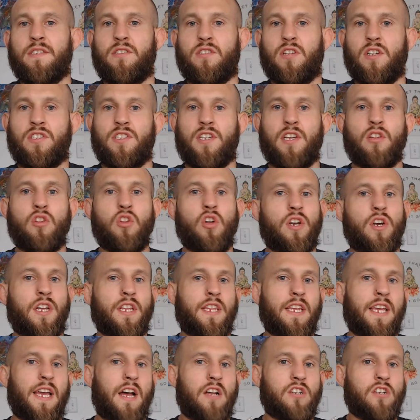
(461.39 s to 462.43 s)
Does he look at
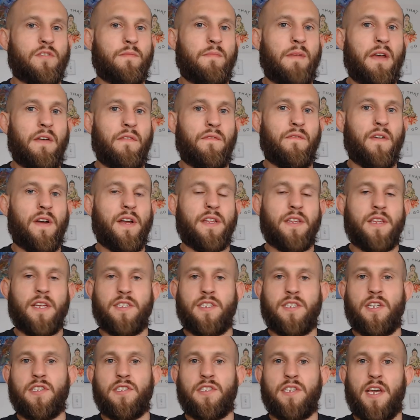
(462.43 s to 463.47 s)
the Aljamain fight? Does
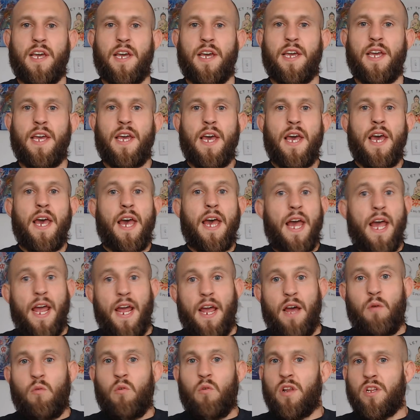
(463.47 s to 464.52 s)
he say, hey,
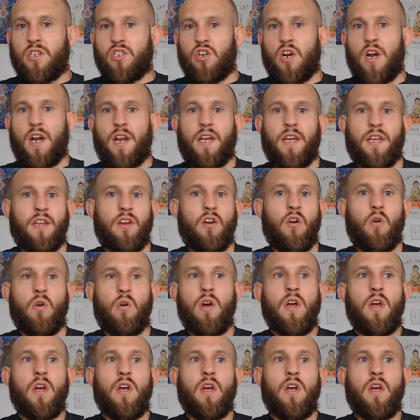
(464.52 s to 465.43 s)
I want to try to, you know,